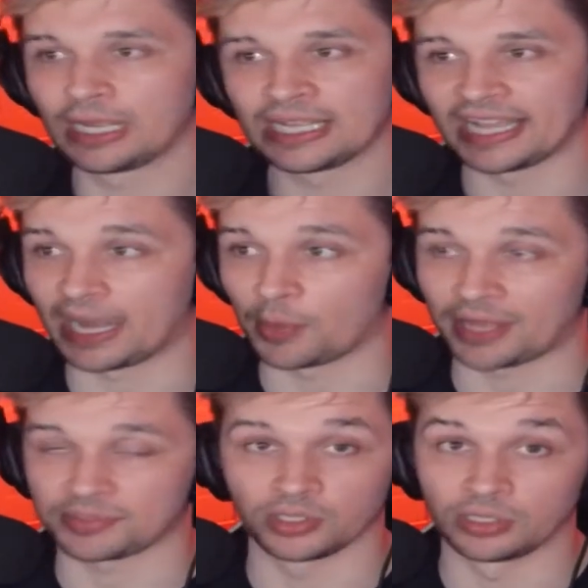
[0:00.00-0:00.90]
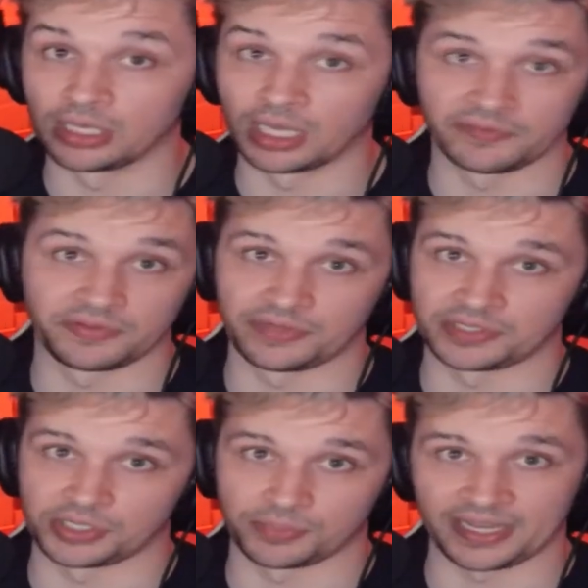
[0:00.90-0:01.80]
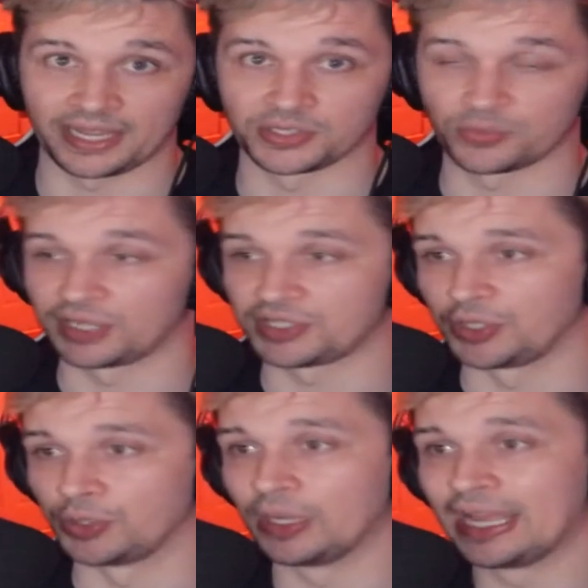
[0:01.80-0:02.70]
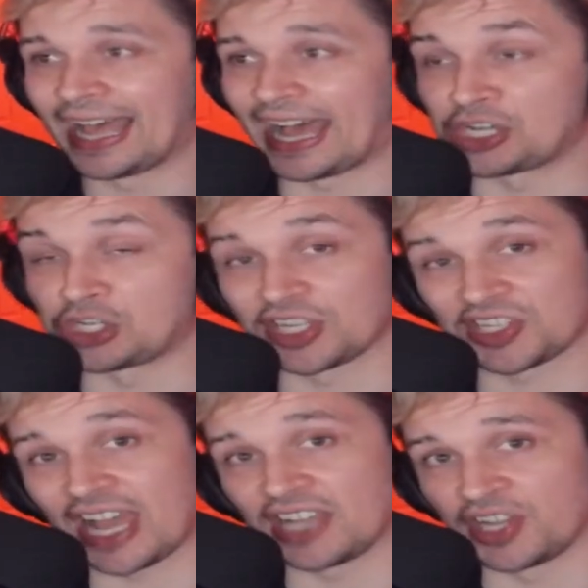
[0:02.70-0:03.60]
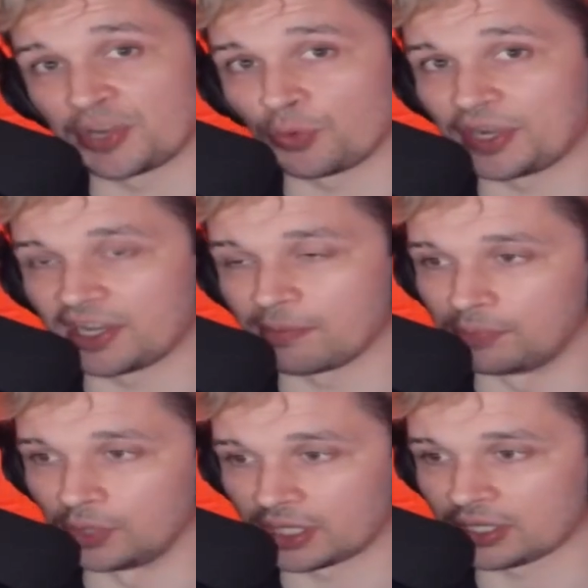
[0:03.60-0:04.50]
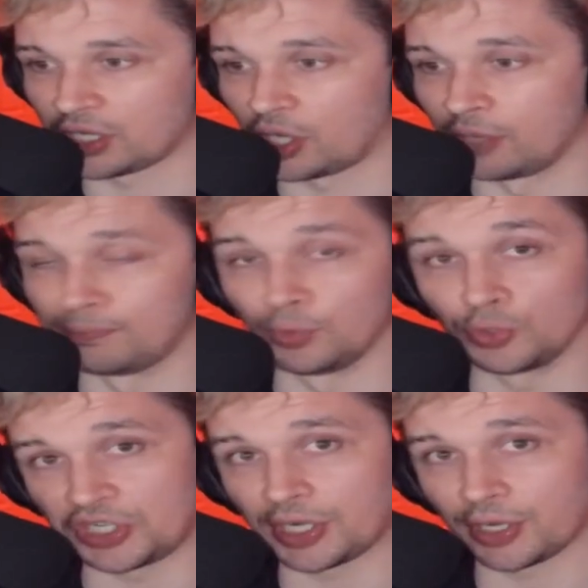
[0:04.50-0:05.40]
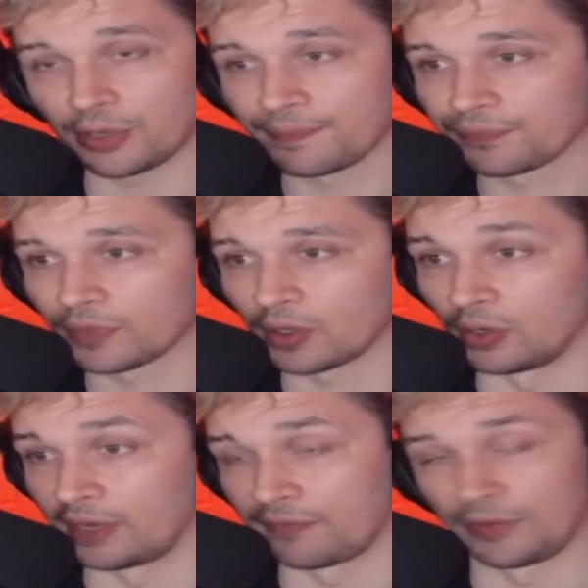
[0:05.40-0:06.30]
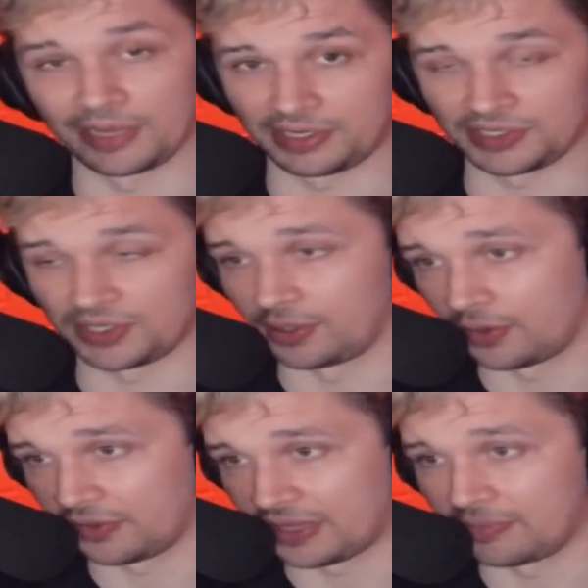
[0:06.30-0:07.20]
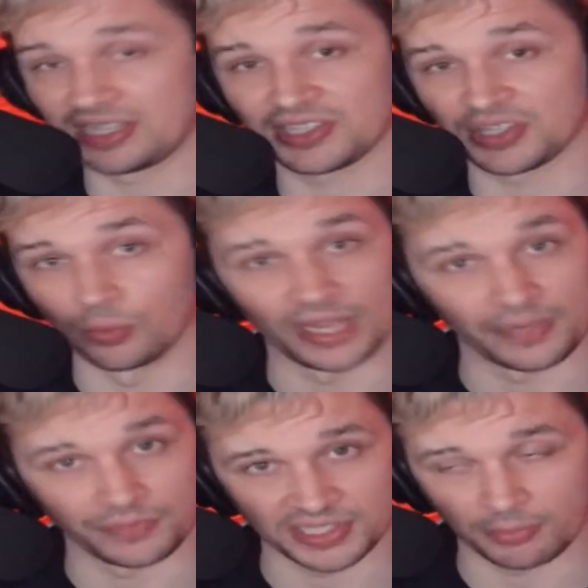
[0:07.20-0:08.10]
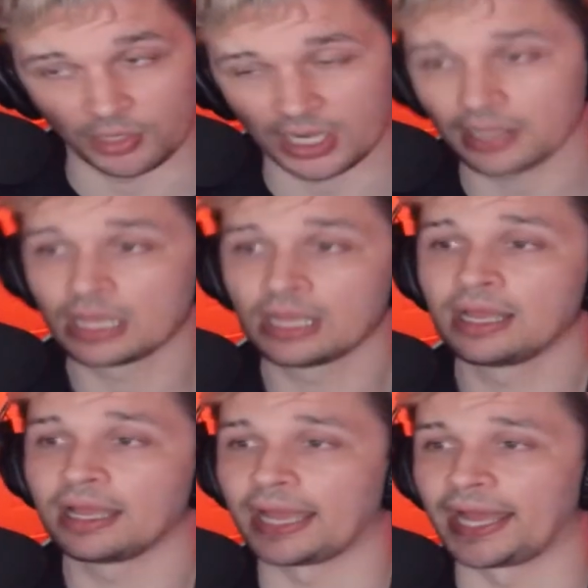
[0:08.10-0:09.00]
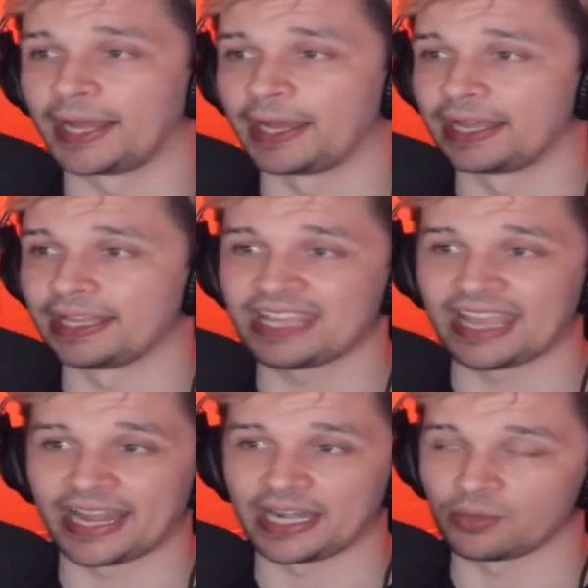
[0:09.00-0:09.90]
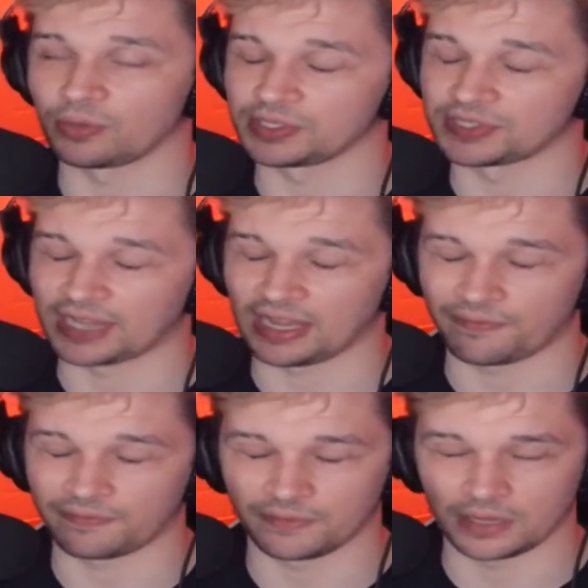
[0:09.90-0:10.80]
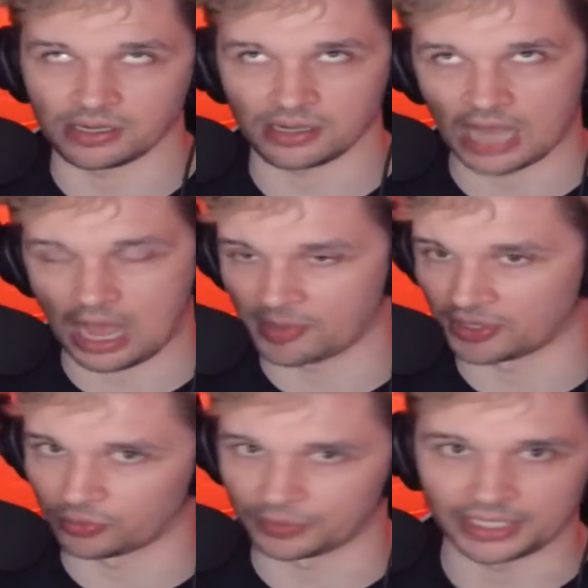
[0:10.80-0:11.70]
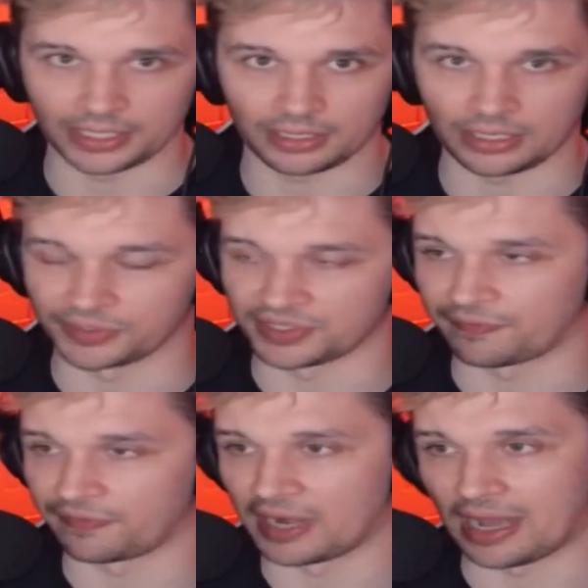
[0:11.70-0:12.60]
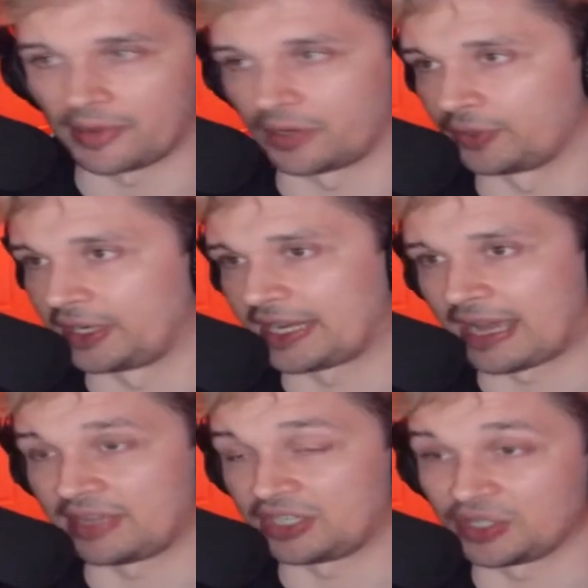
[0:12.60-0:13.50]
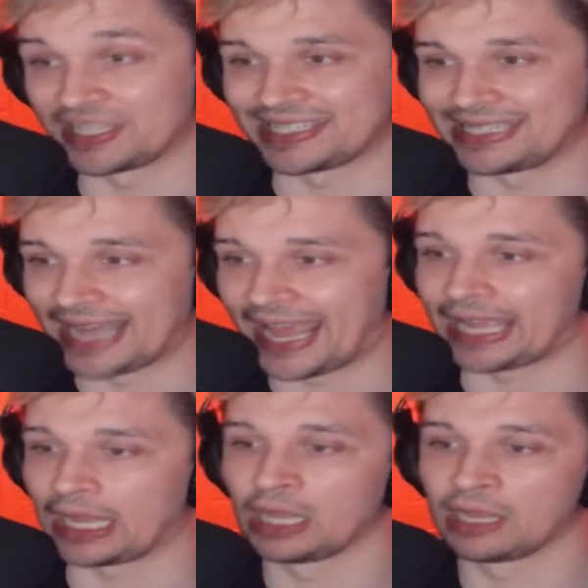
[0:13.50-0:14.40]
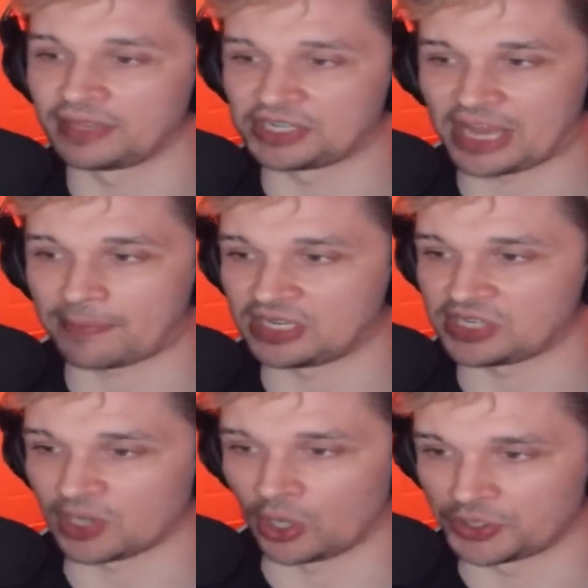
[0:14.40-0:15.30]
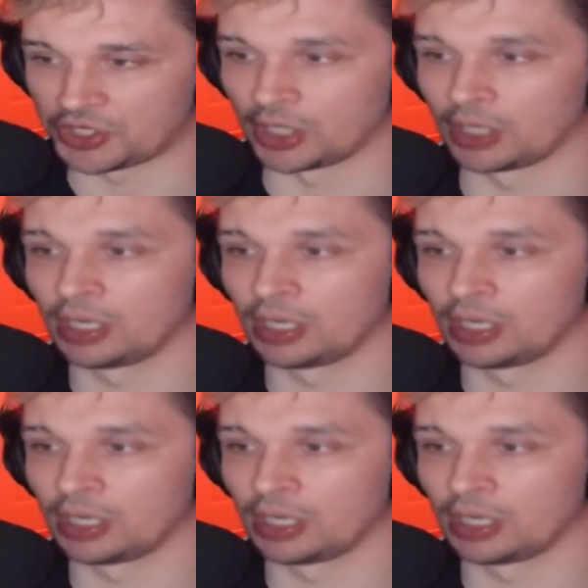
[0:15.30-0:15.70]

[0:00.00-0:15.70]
and I would absolutely love to visit Japan as well too. I just got done reading a book called Bushido, or for anybody that doesn't know what that means, The Way of the Samurai. And it was a phenomenal read. It was a phenomenal read. I mean, to this day, the Japanese culture